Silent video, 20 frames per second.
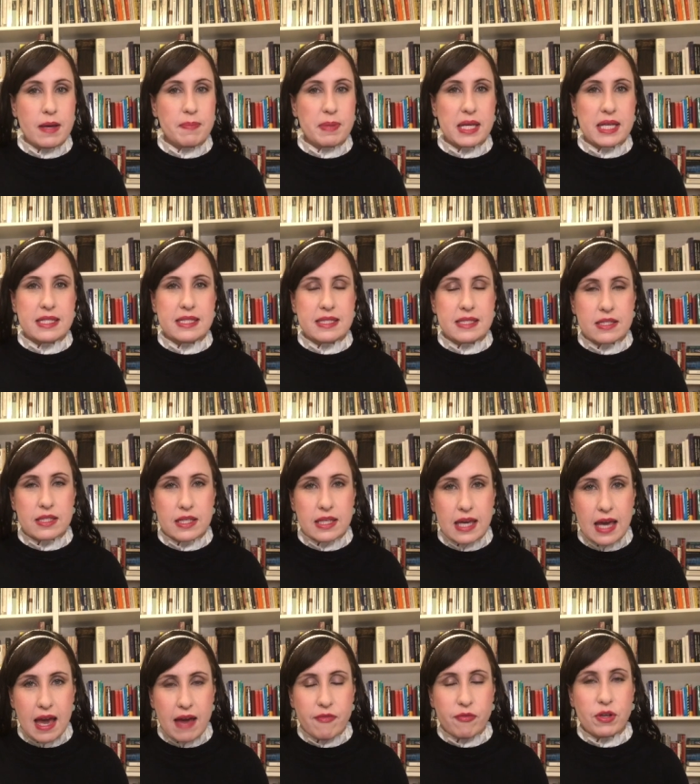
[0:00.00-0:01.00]
Because
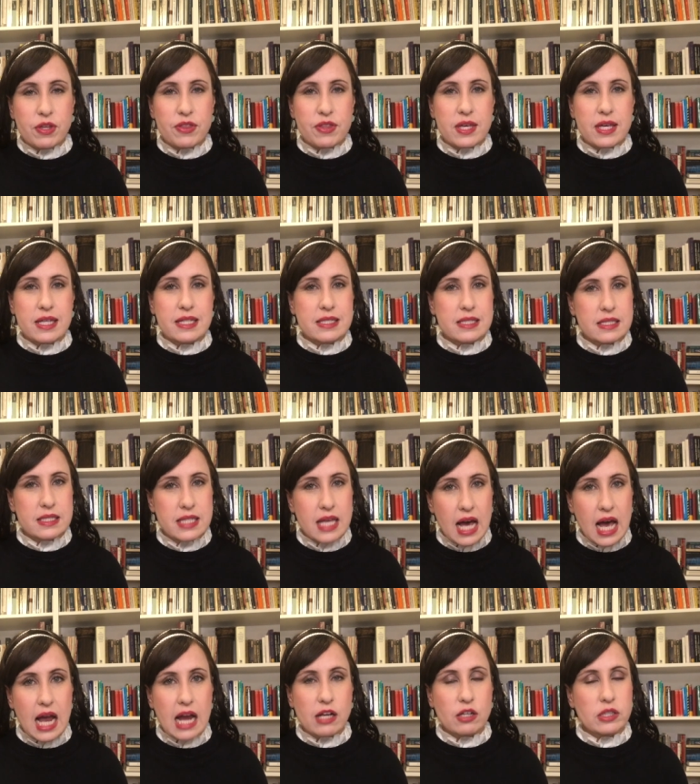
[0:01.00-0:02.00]
Everything is
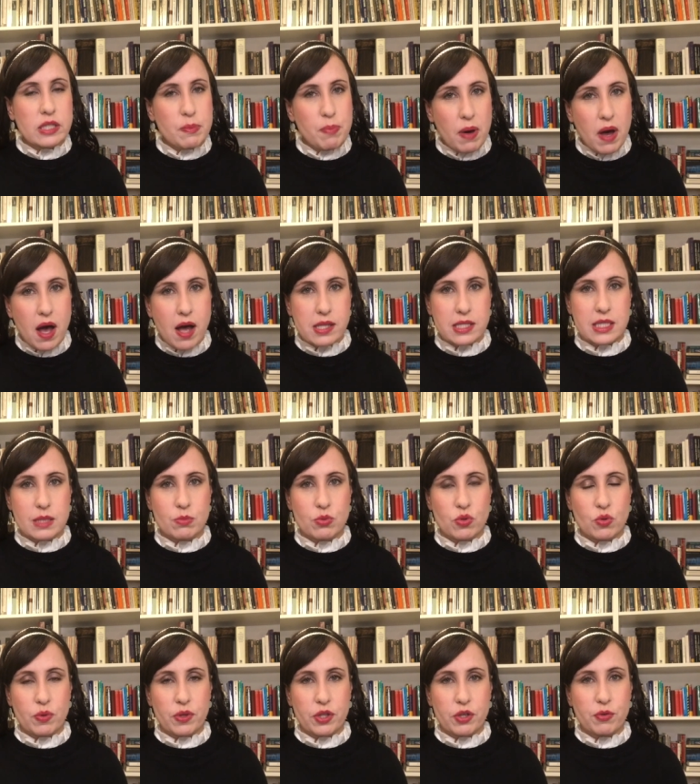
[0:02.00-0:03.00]
entirely possible
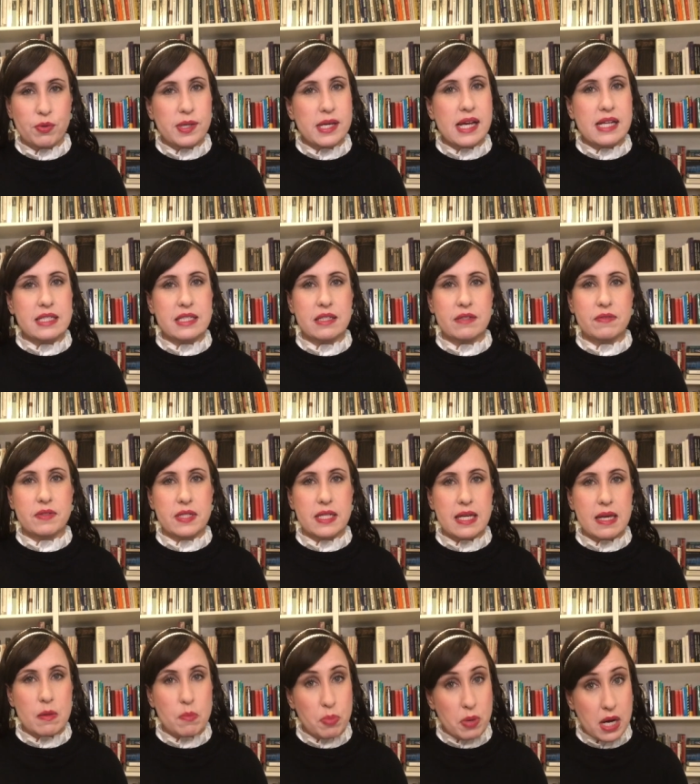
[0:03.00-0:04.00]
with
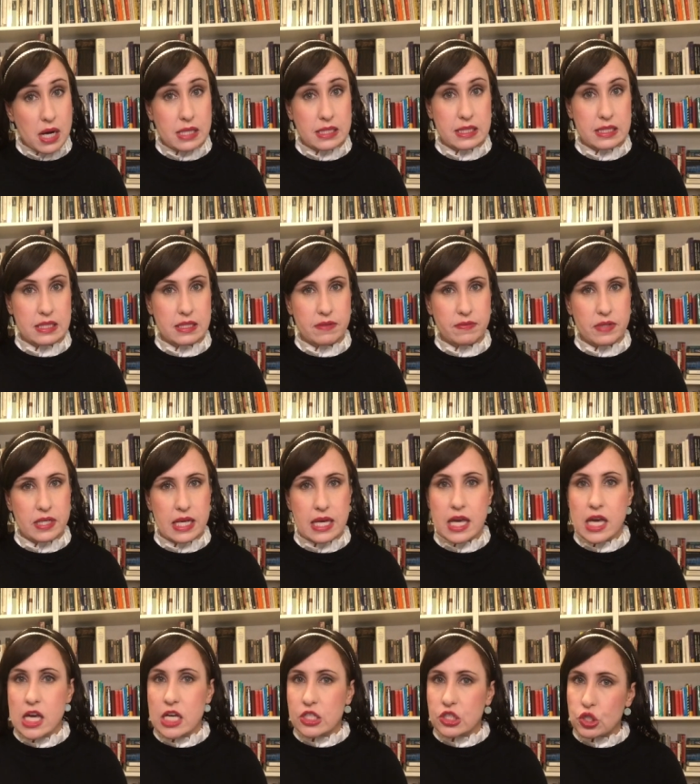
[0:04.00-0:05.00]
creativity and positivity,
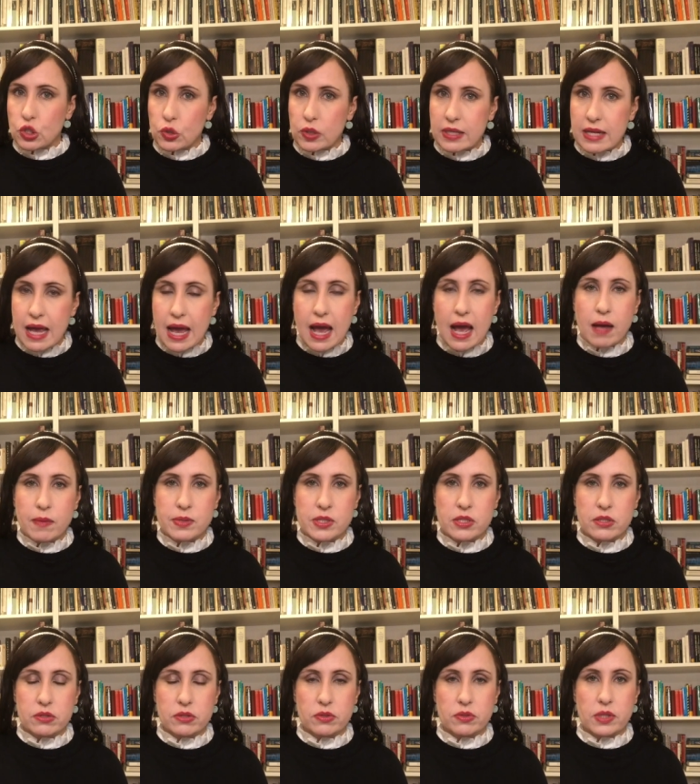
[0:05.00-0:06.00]
so you can
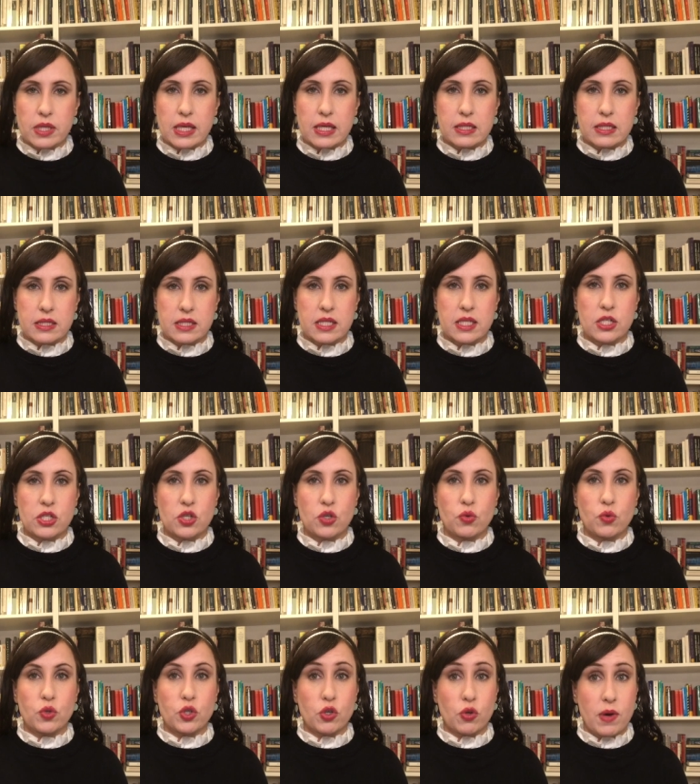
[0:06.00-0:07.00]
absolutely
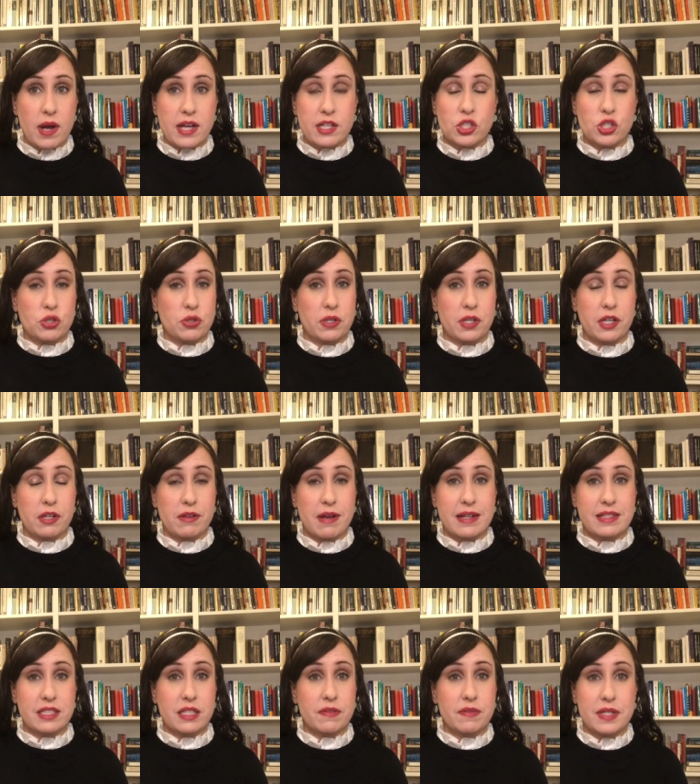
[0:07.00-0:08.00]
continue your extracurricular
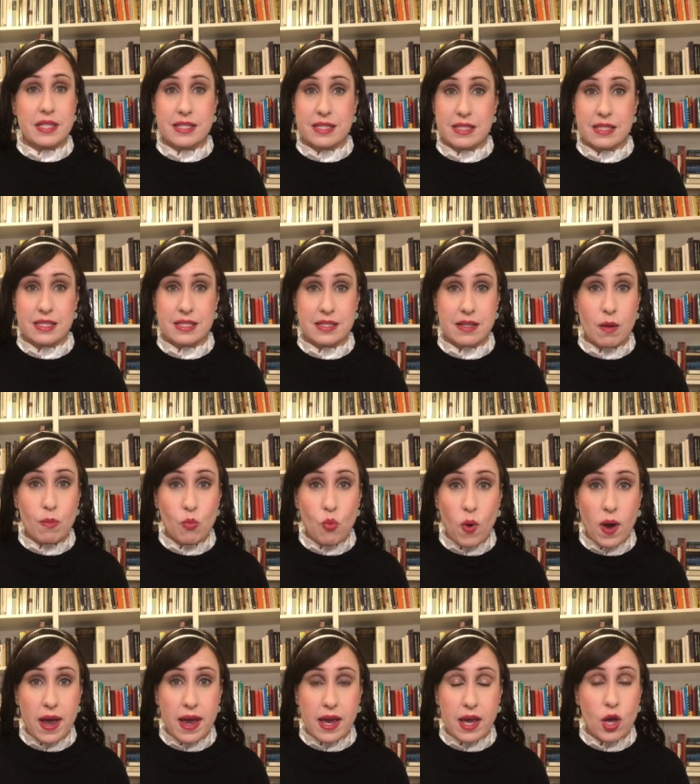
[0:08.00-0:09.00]
activities in some
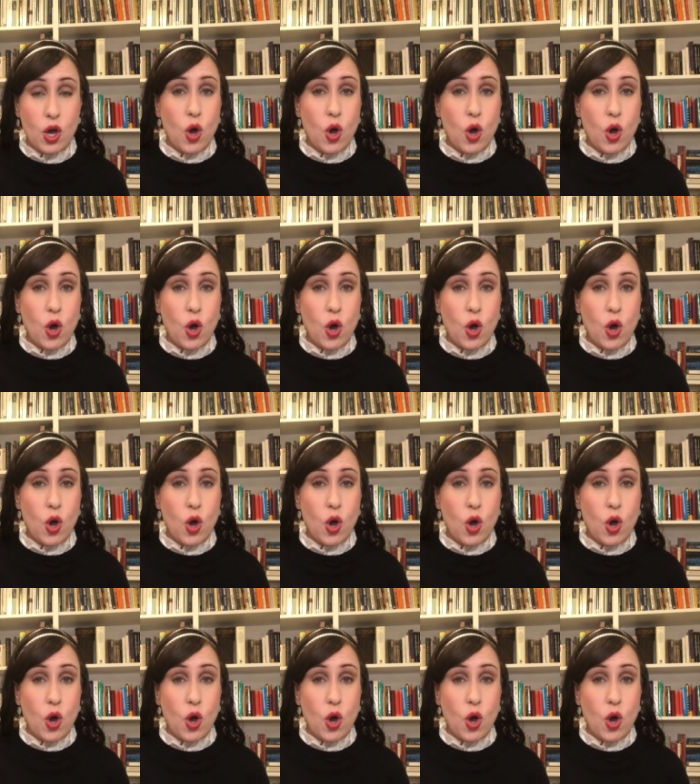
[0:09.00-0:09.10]
way